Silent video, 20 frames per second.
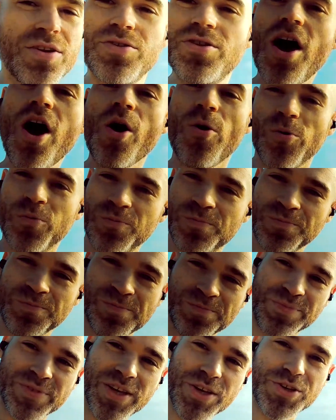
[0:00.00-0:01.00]
No,
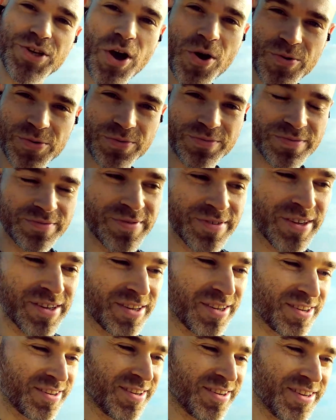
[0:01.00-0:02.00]
you don't.
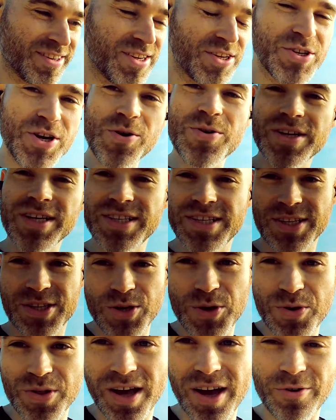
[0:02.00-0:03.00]
You don't need to
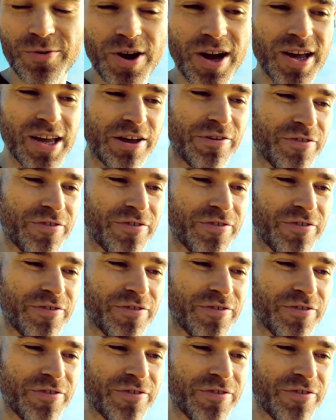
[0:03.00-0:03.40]
do that, right?